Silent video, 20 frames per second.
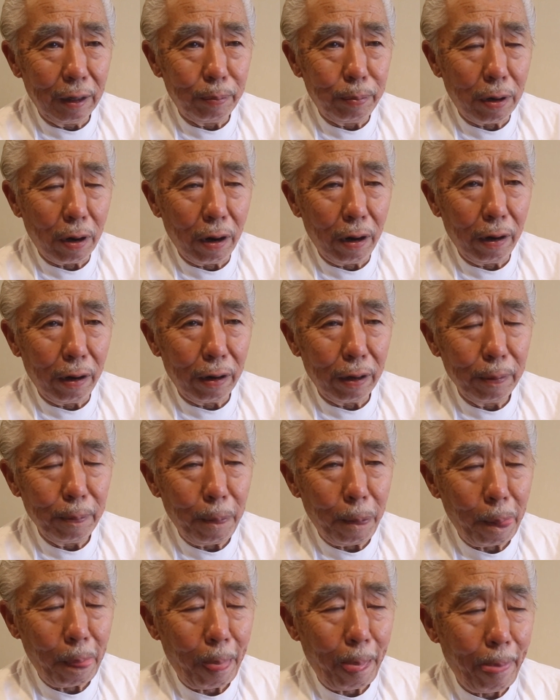parlor.
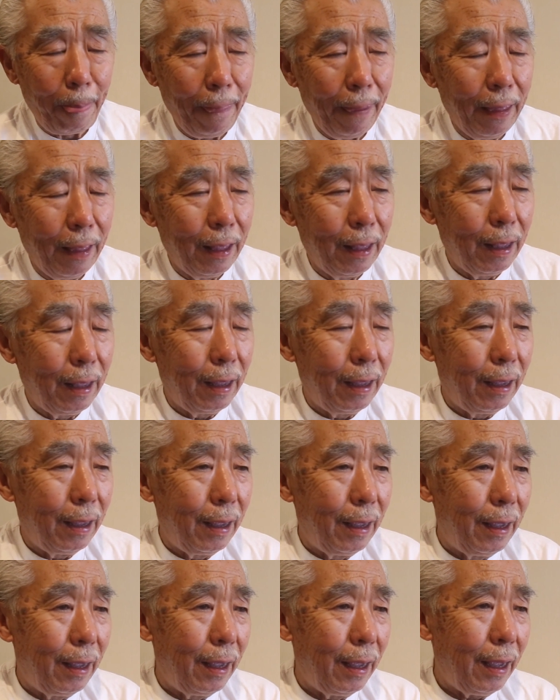
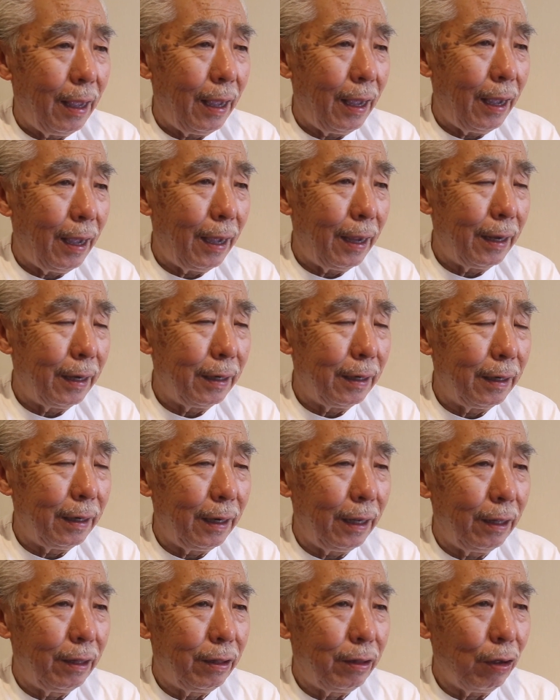
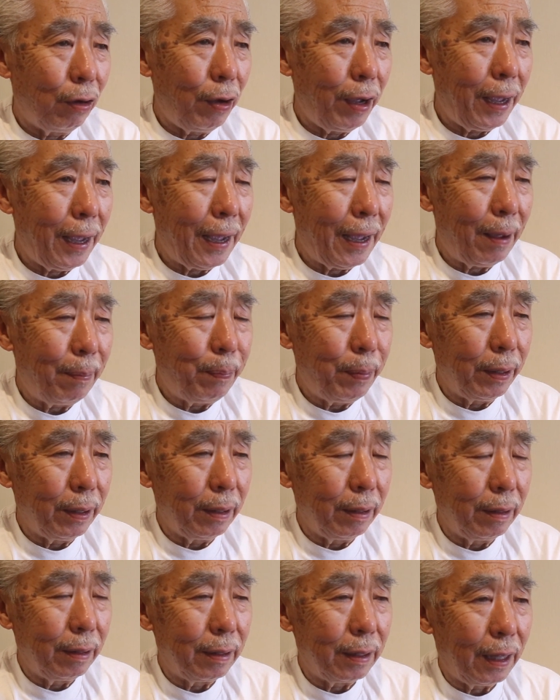And it so
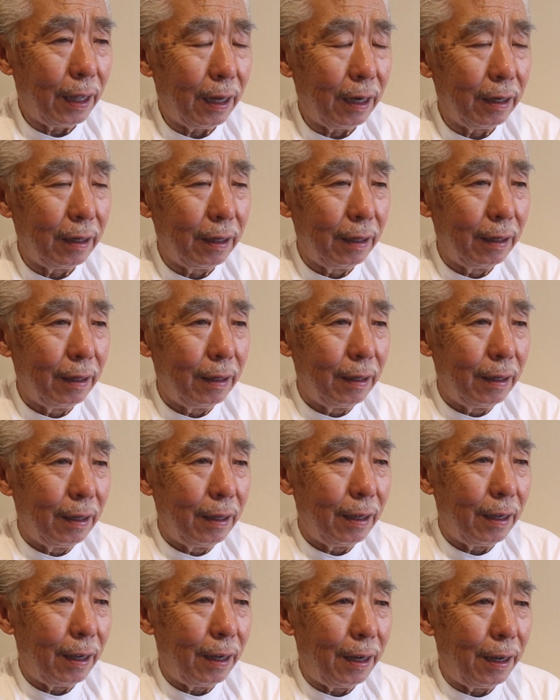happens that
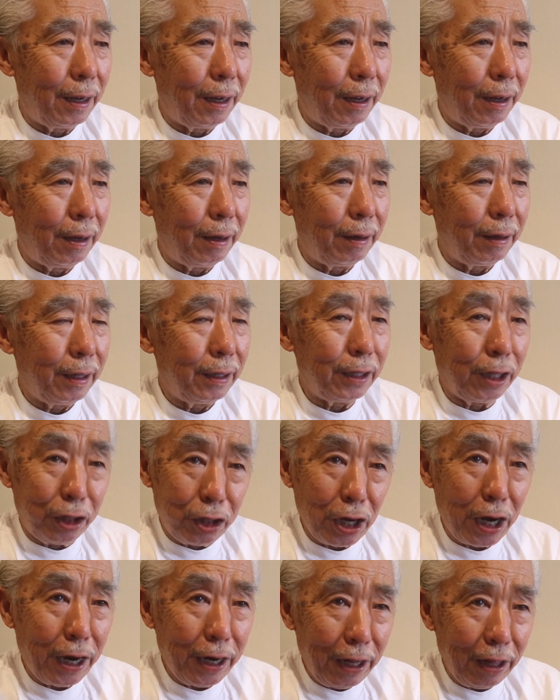in the
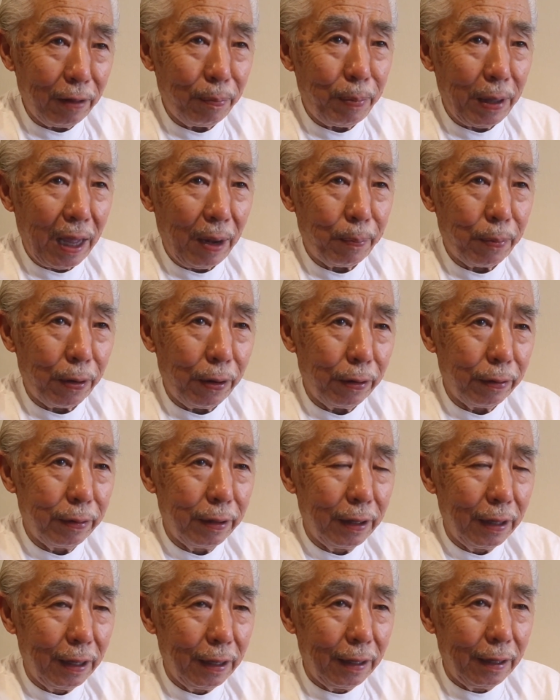Chinese papers,
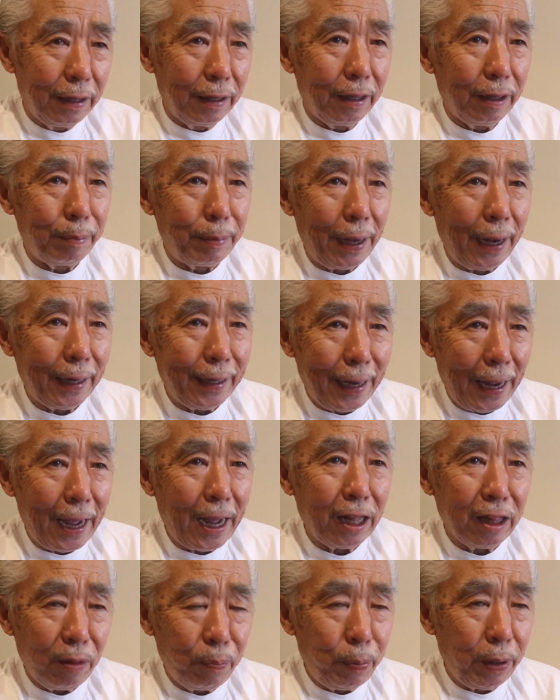my
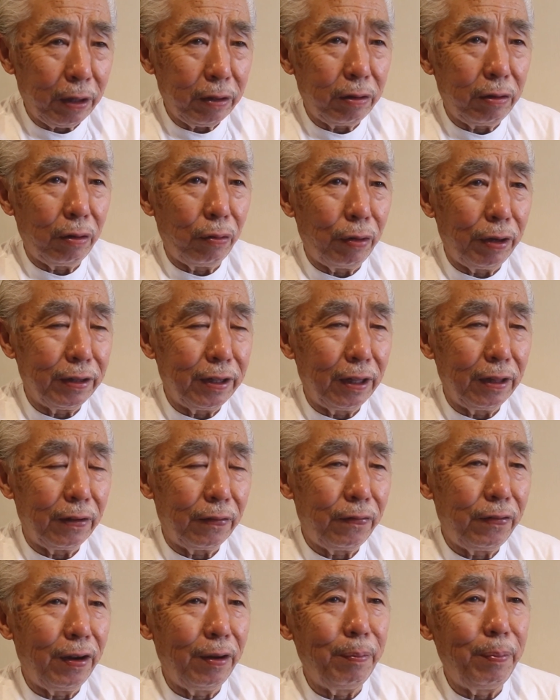dad's picture was on the
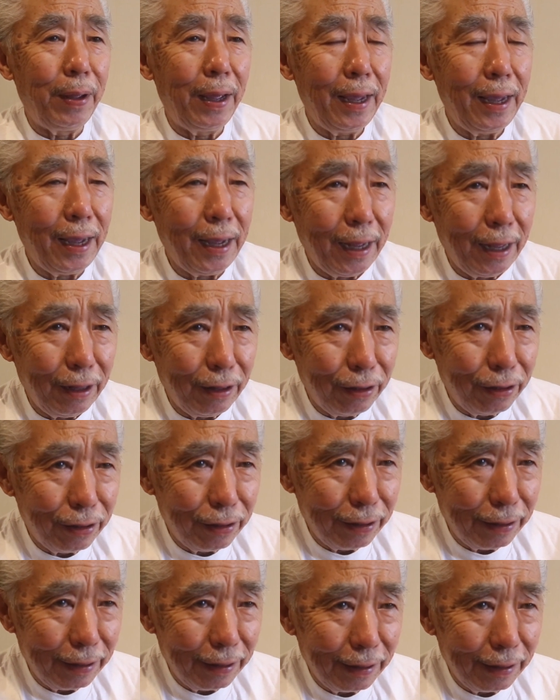front page.